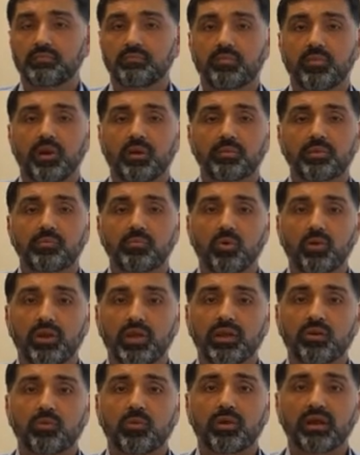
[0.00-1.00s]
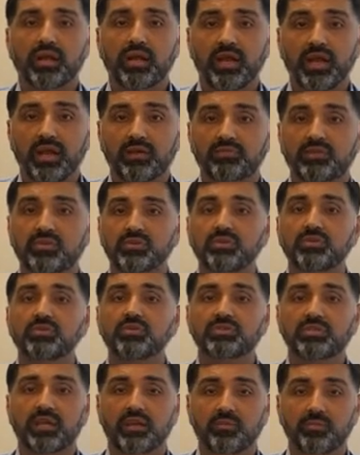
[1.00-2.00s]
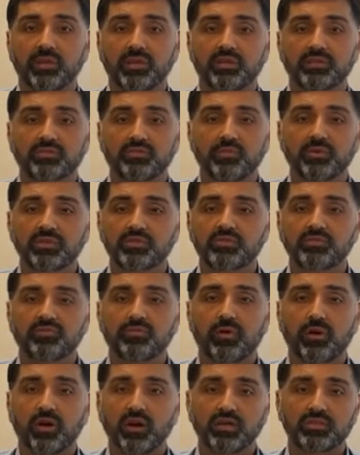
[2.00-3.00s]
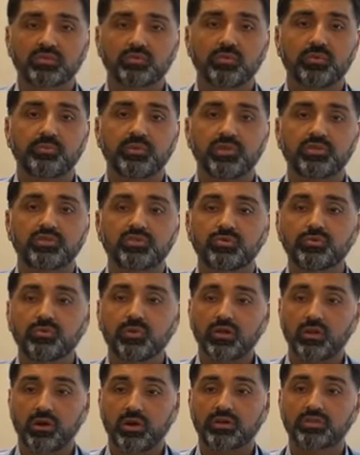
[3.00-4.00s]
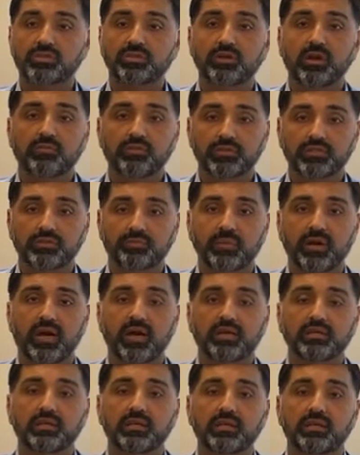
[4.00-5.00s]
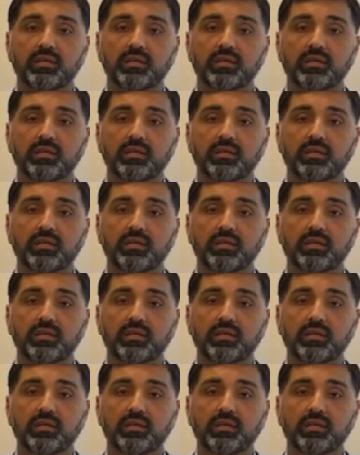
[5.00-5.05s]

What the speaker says: probably more like 1.5 to 2 centimeters, which for us would be too large of a spot.